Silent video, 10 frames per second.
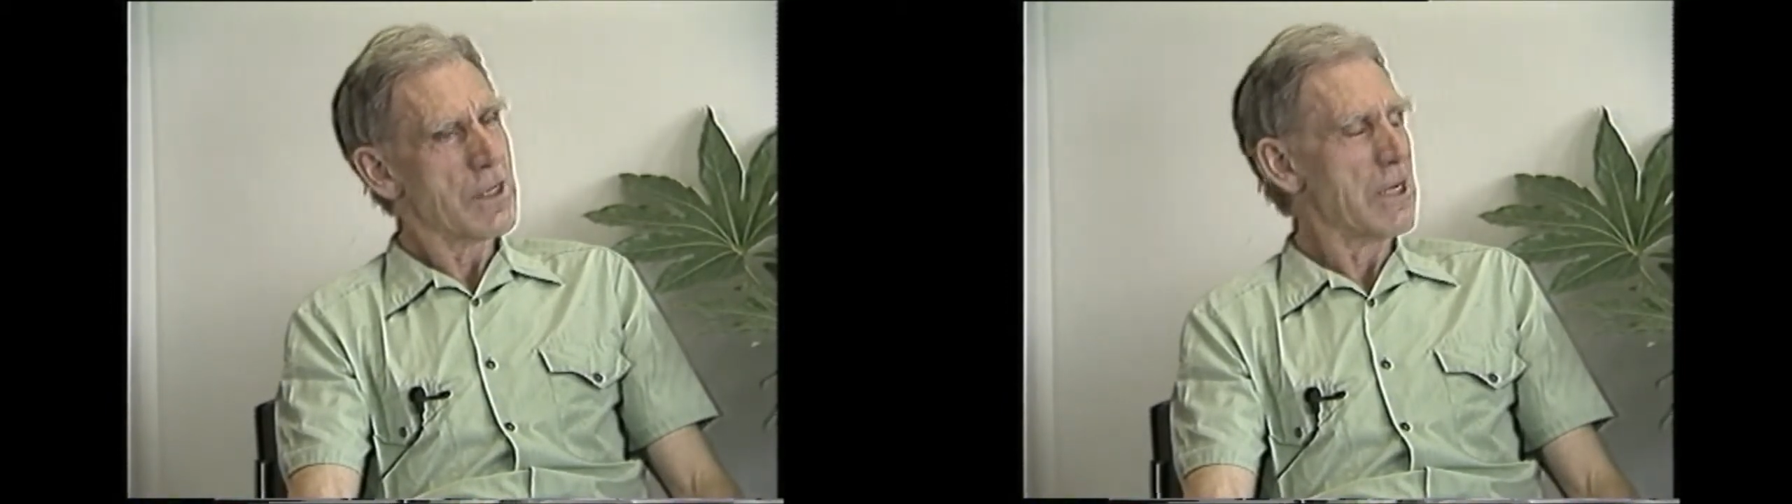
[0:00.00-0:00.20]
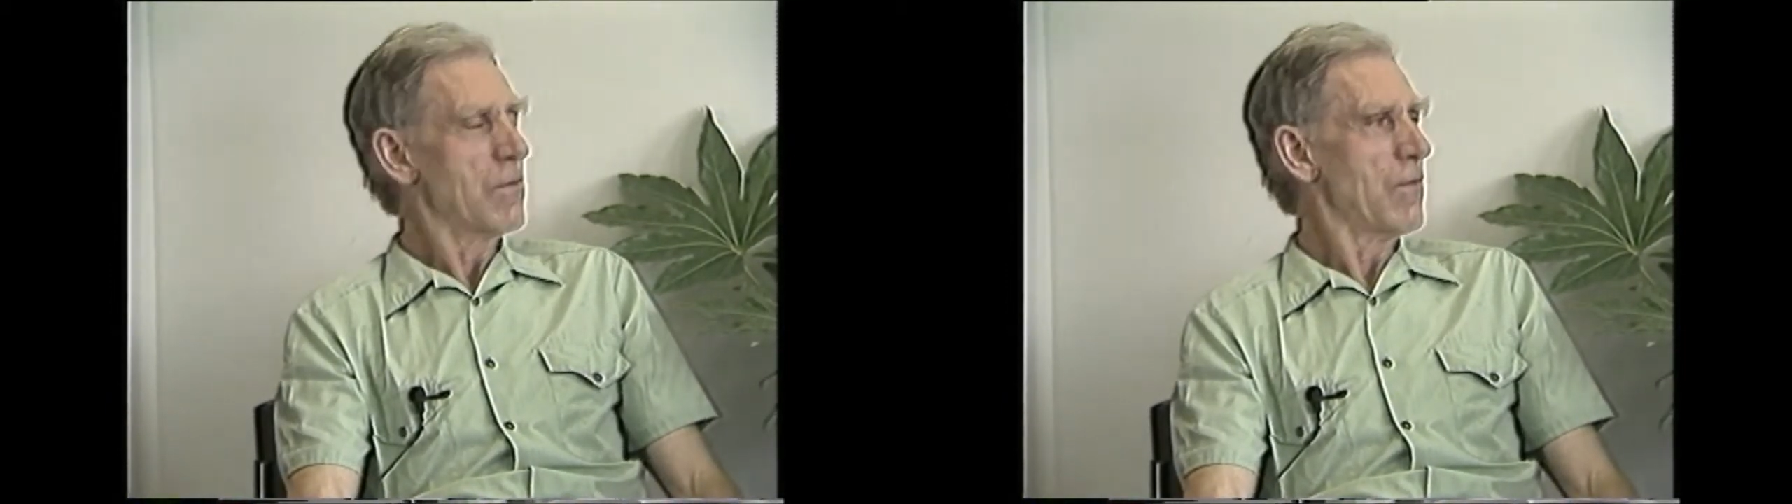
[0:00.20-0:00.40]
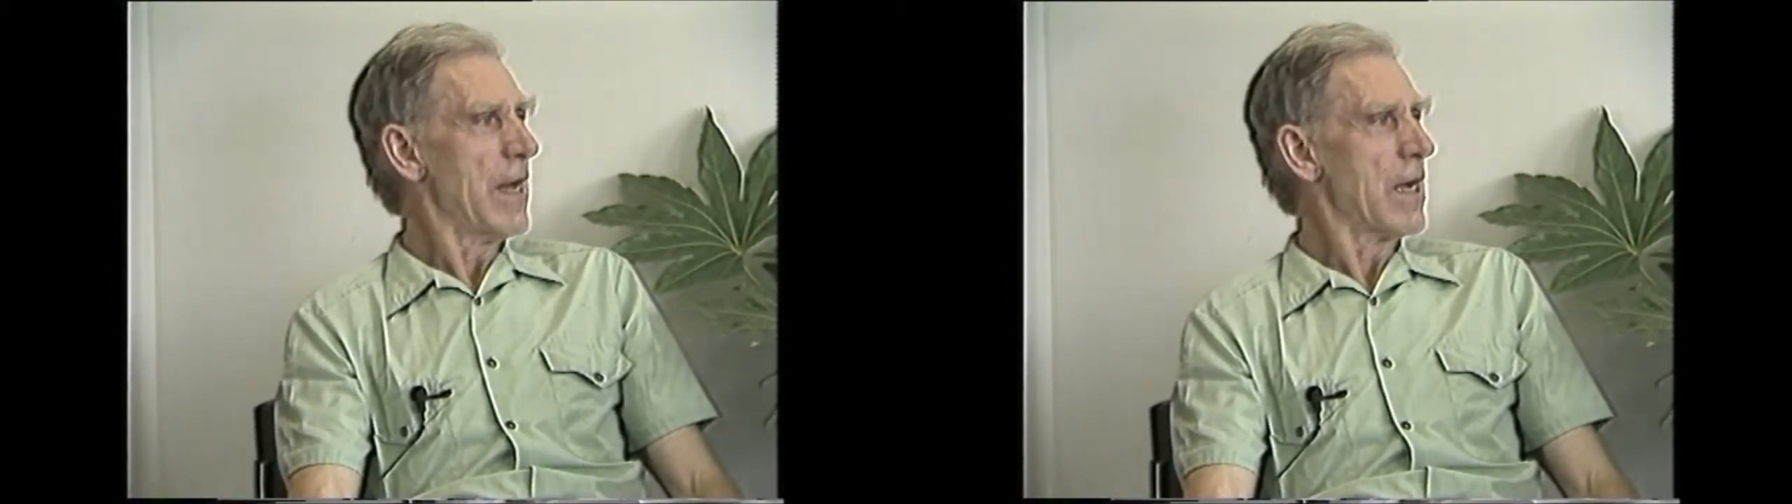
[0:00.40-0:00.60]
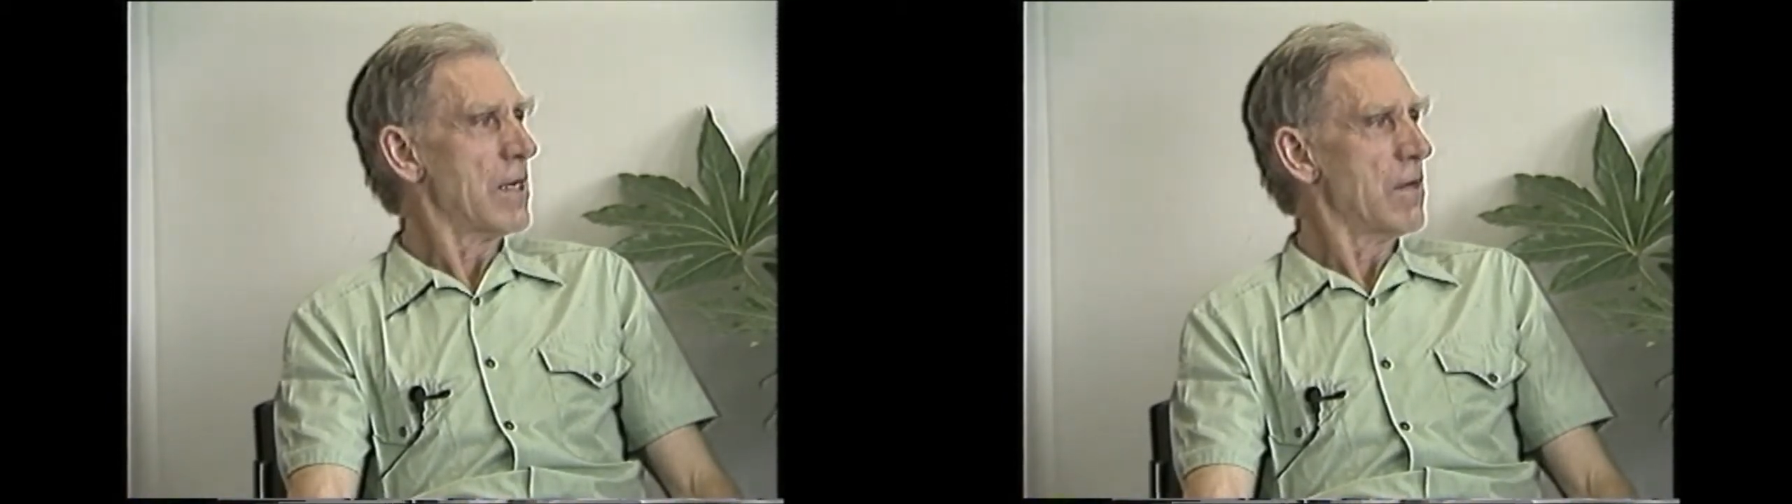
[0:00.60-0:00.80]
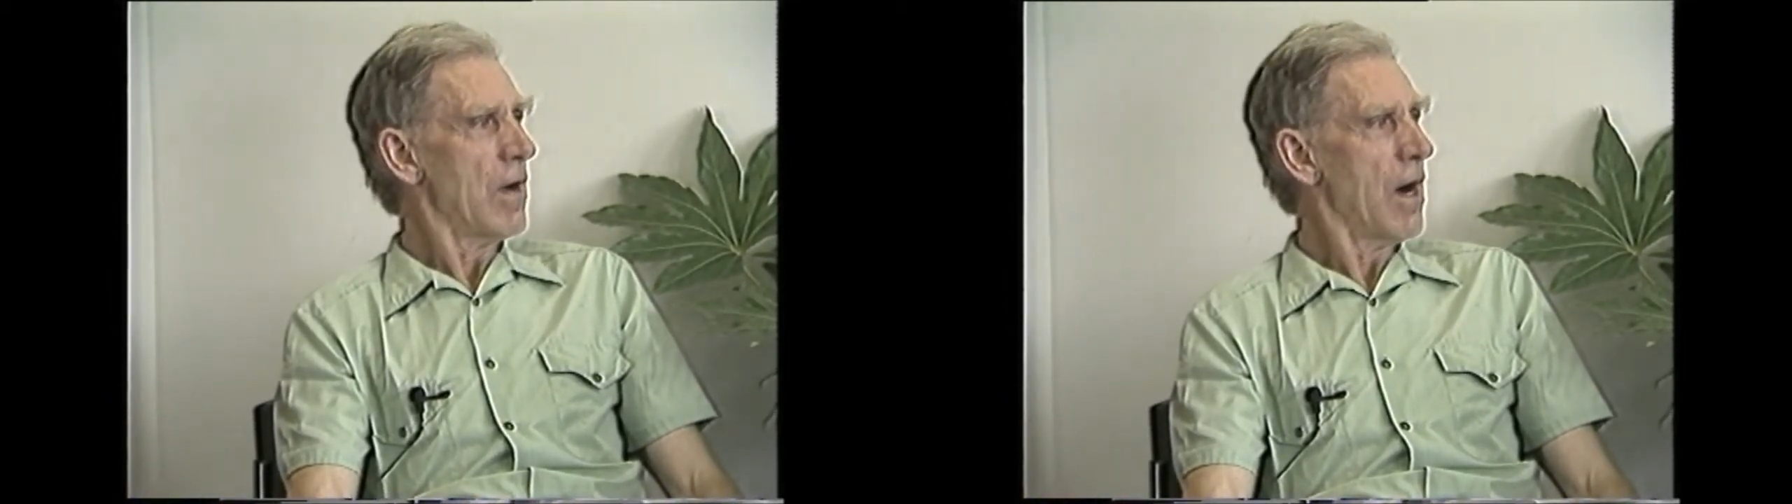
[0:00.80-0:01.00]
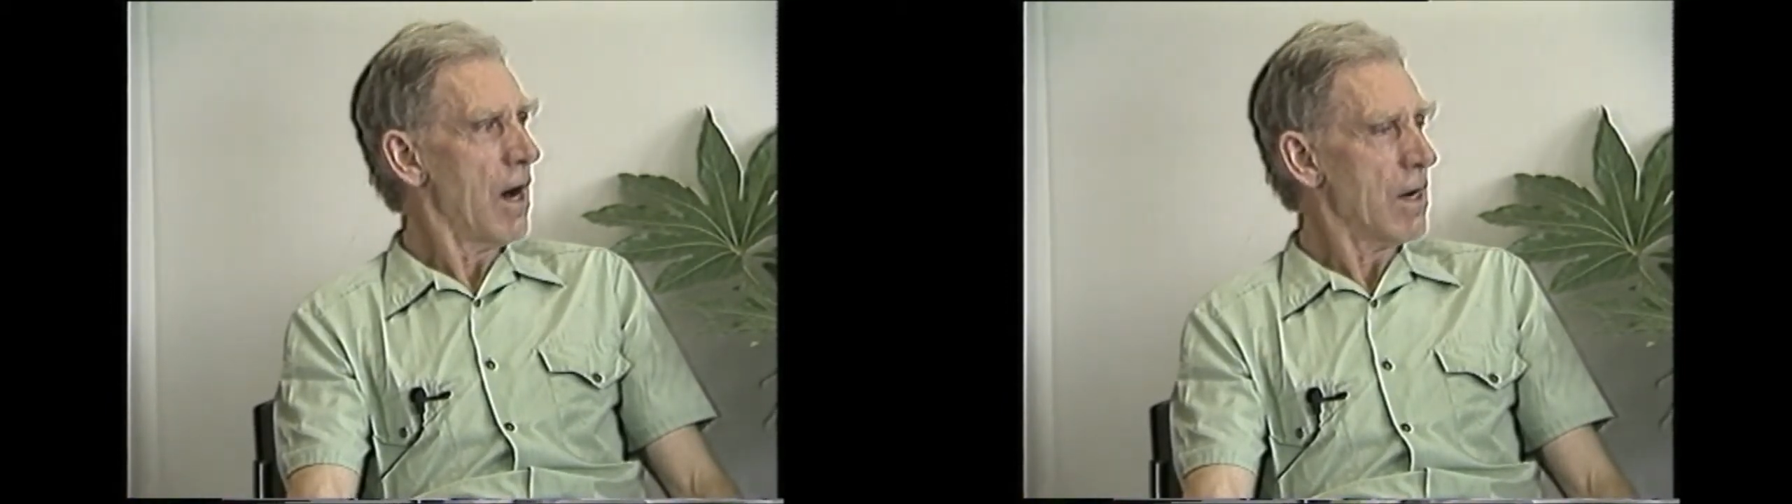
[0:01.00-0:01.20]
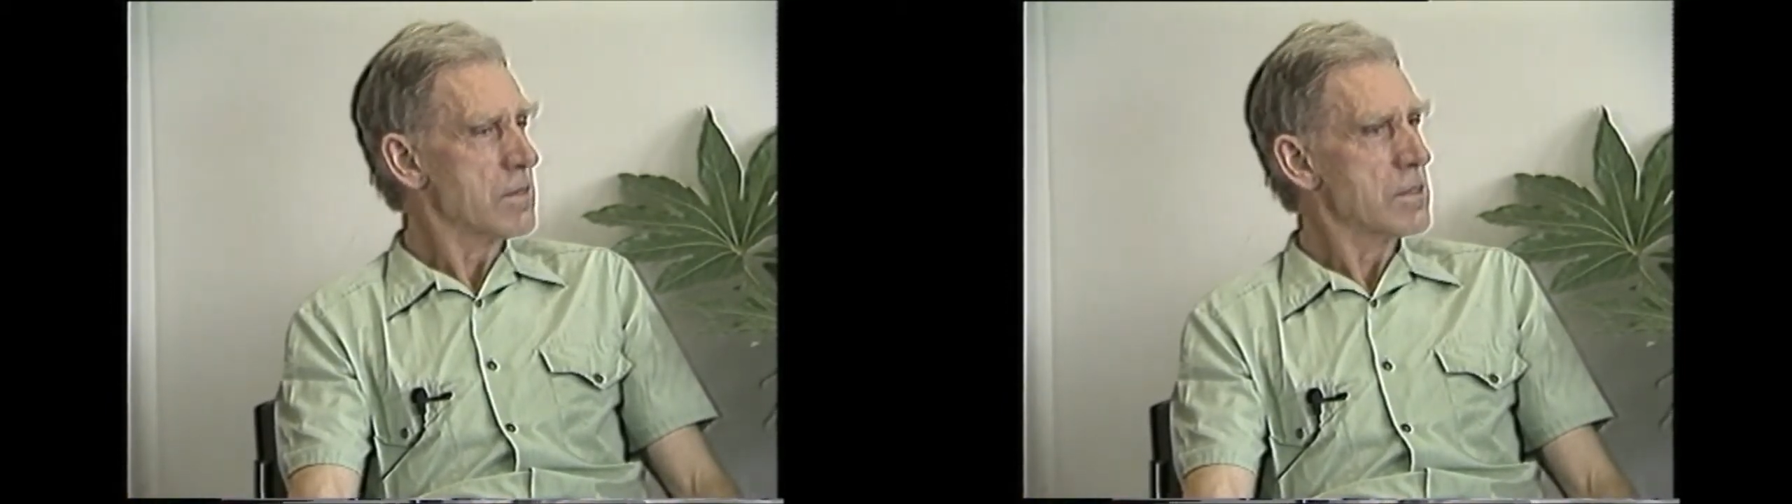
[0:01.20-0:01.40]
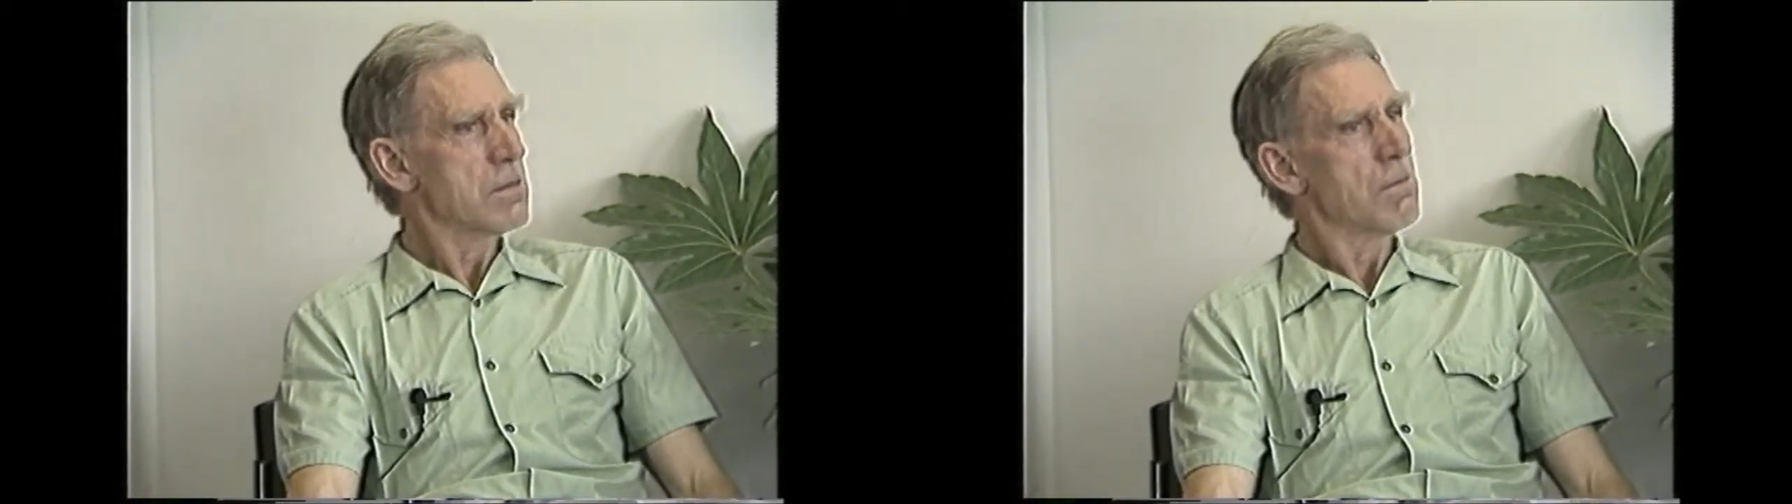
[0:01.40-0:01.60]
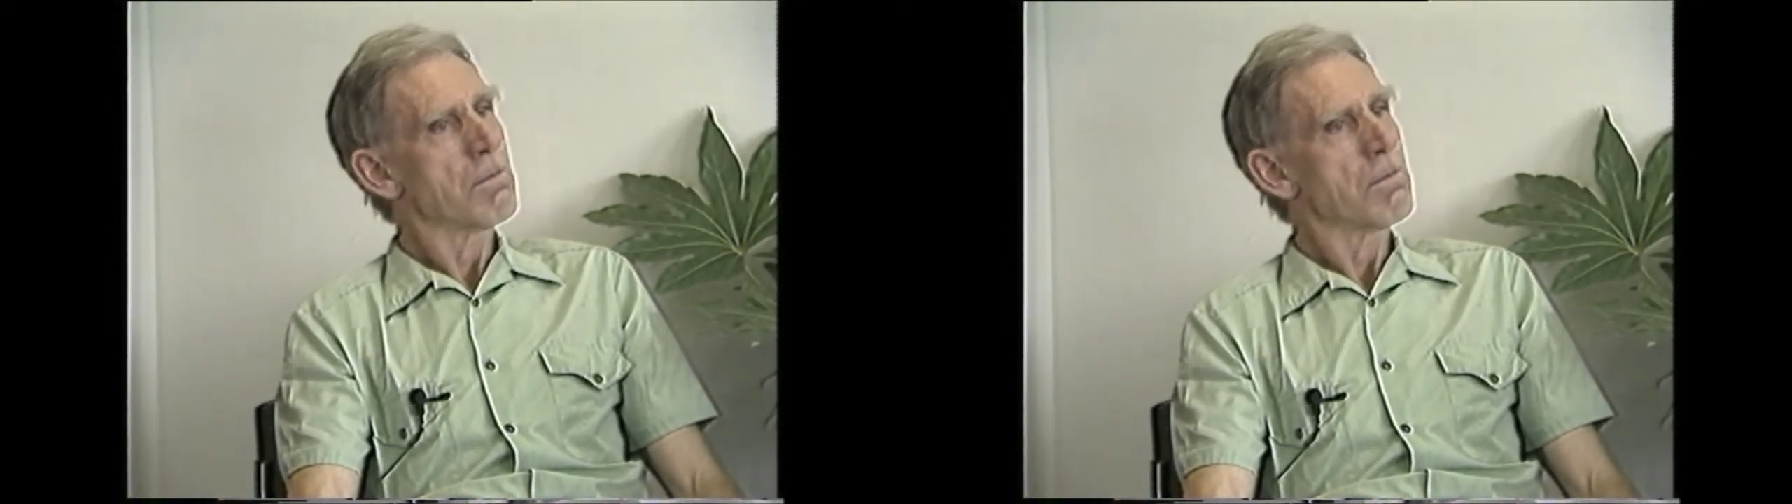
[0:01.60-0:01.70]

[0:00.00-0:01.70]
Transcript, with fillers: Dean of the Faculty of Arts.